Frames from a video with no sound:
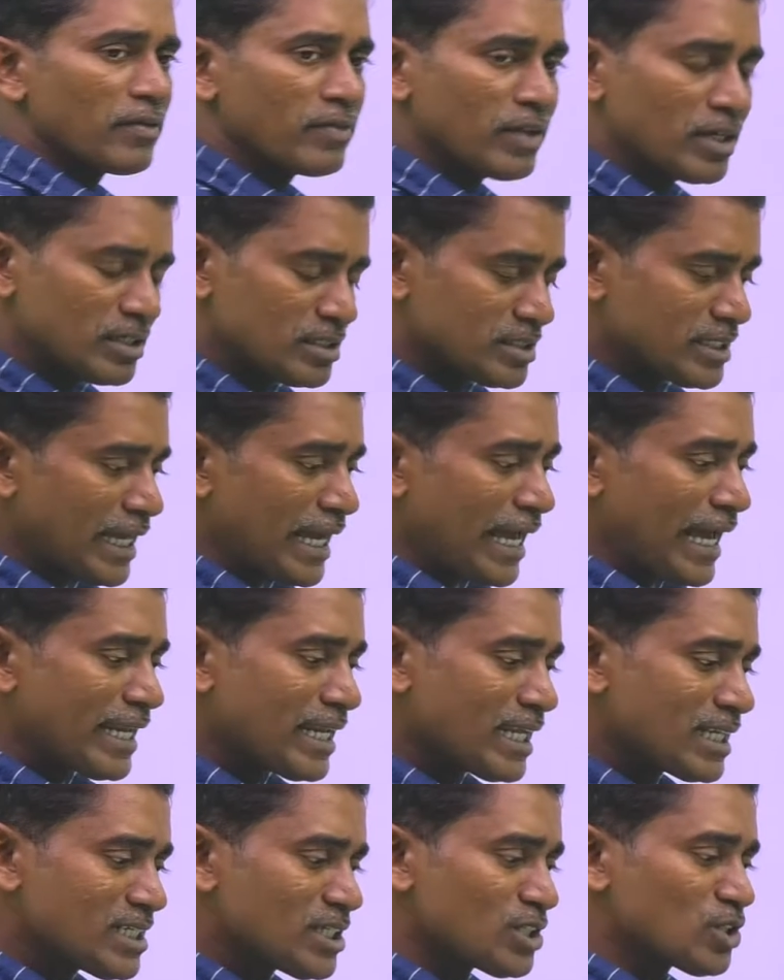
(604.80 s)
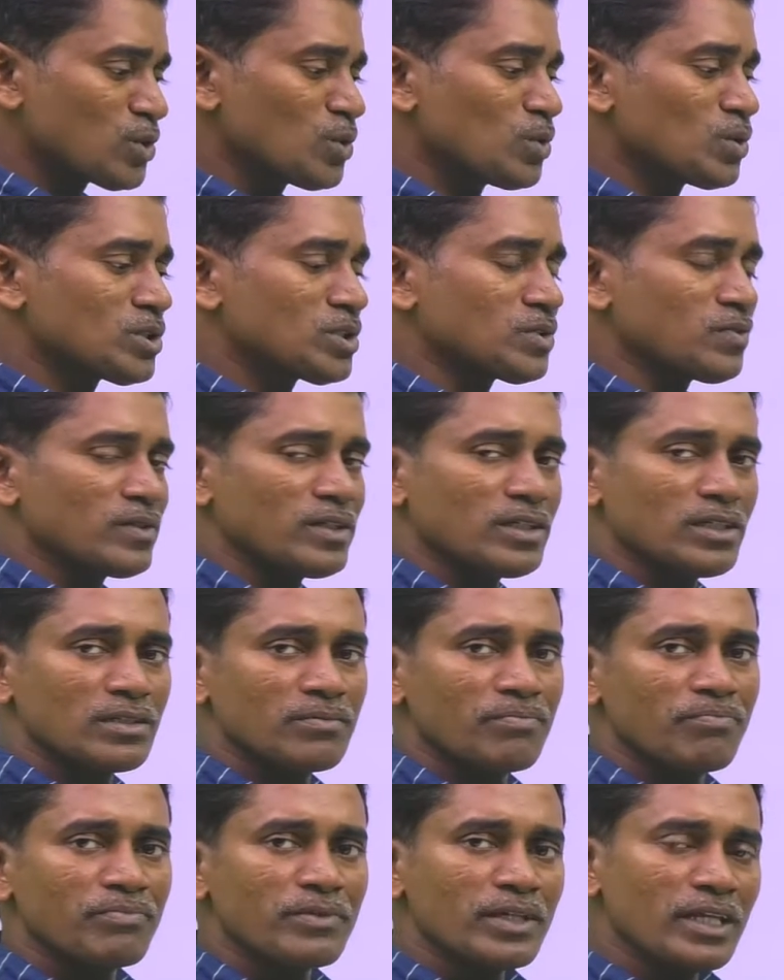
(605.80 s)
that is the energy source for
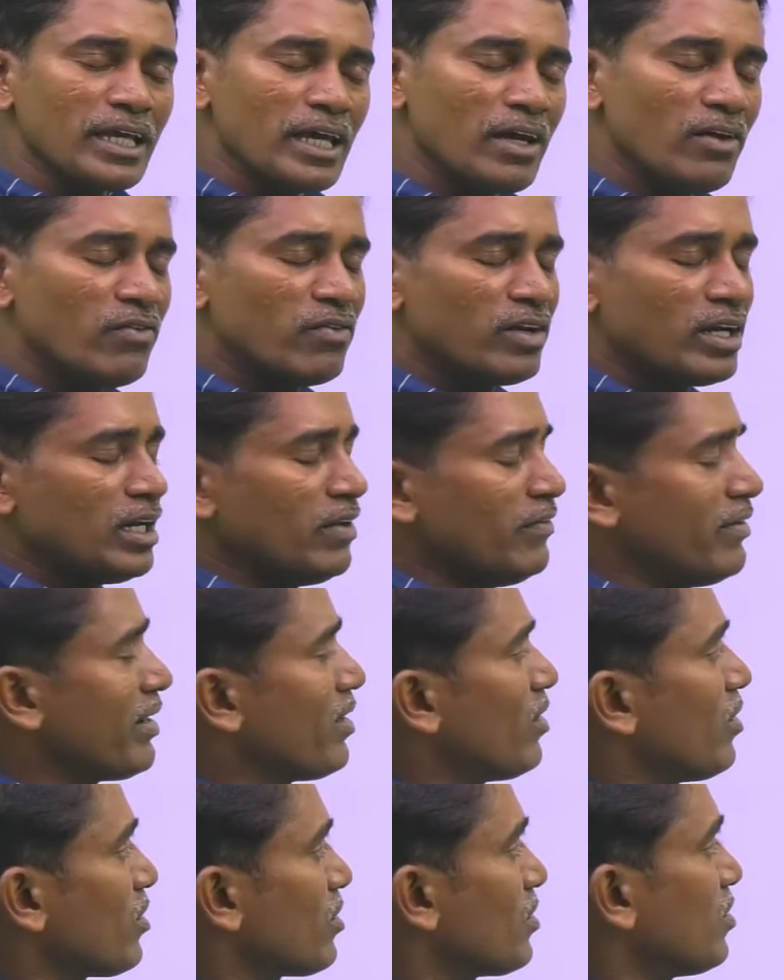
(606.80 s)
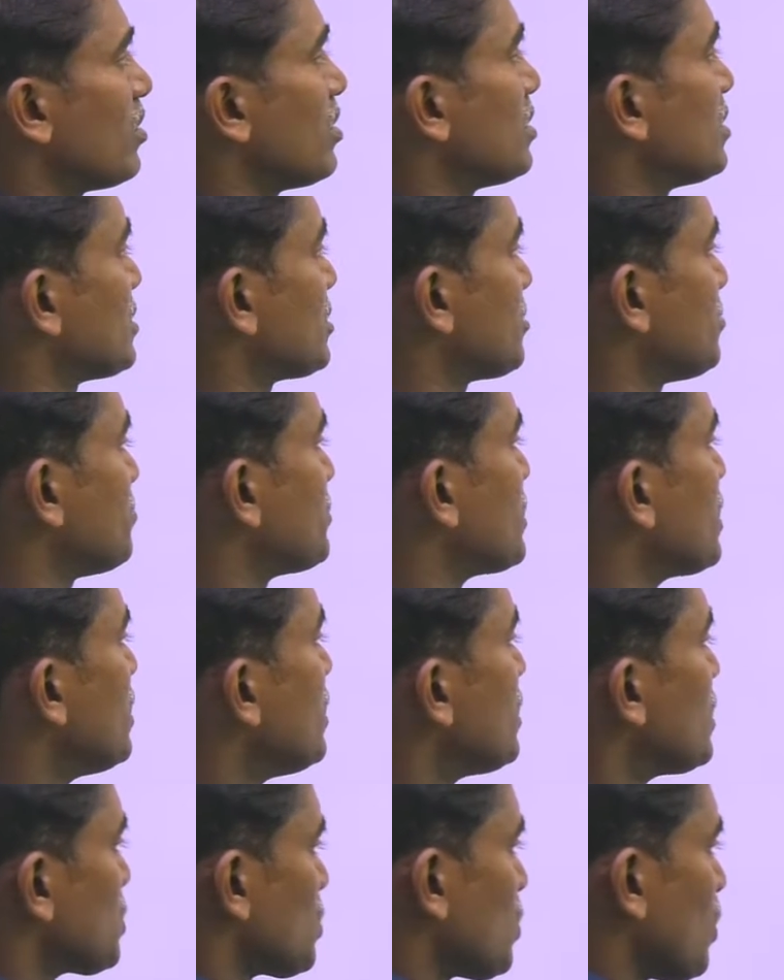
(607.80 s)
every living organism.
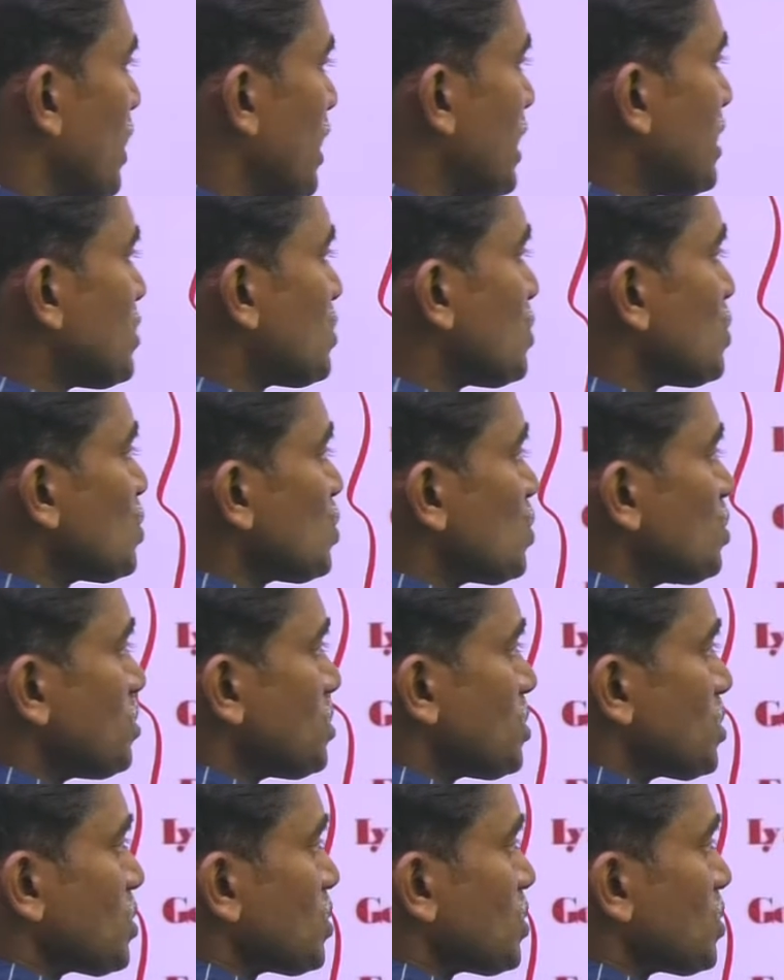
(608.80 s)
So lysosomes